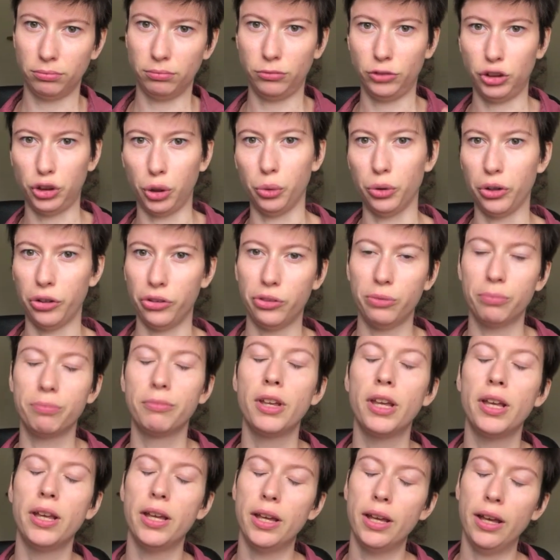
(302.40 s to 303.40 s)
shoulders,
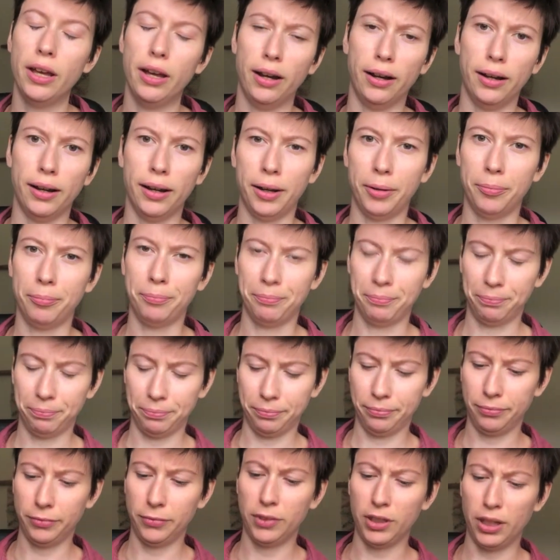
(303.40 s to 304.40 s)

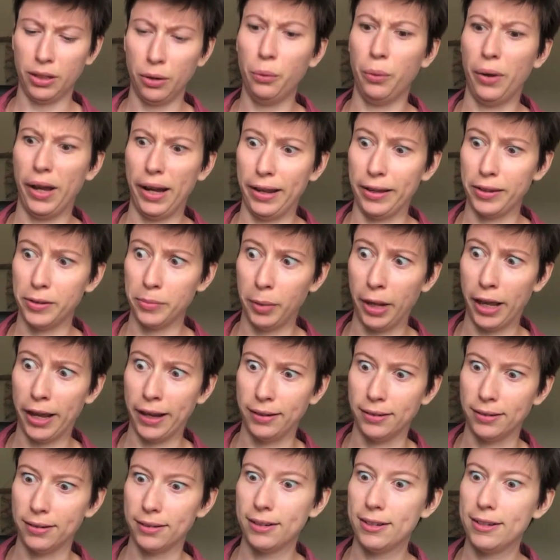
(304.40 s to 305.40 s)
well
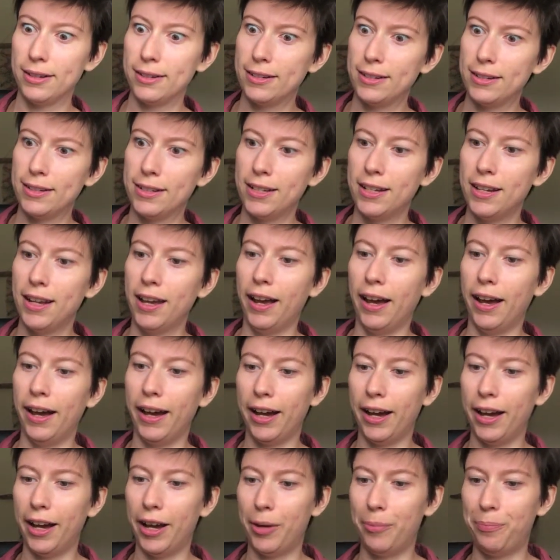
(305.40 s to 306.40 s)
explained.
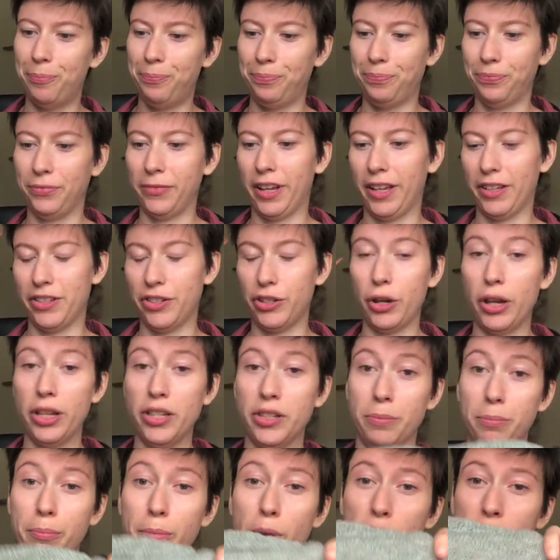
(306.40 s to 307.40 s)
And so
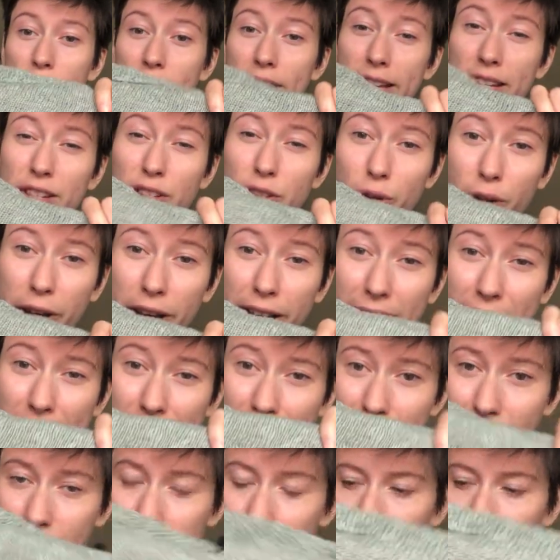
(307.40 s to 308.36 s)
it's mostly stockinette.